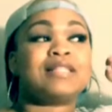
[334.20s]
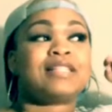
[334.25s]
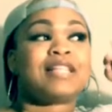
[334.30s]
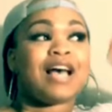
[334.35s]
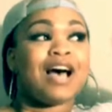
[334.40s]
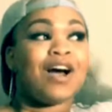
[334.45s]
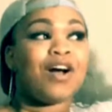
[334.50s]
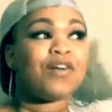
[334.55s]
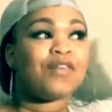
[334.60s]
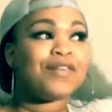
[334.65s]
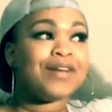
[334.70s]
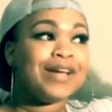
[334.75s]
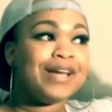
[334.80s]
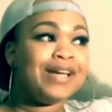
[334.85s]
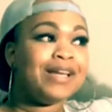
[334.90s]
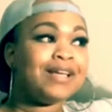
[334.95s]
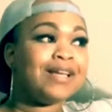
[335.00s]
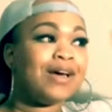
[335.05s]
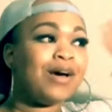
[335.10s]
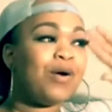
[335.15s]

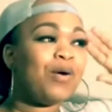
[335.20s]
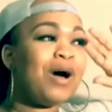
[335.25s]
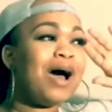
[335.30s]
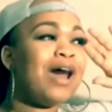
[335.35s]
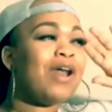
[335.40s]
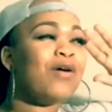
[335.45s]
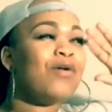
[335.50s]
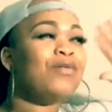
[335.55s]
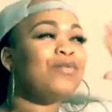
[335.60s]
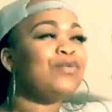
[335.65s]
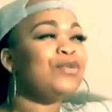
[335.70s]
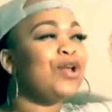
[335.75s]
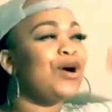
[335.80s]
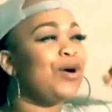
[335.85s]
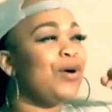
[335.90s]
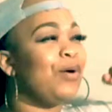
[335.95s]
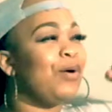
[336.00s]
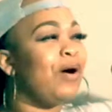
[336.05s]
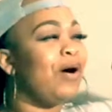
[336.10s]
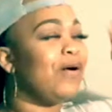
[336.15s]
Tariq, I don't
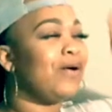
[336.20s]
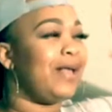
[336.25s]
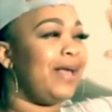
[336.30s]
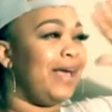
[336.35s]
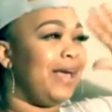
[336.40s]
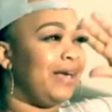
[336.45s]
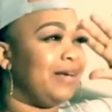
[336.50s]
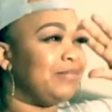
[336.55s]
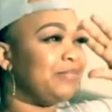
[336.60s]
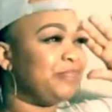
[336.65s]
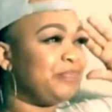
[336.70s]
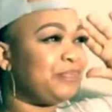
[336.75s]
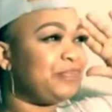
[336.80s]
know. Okay.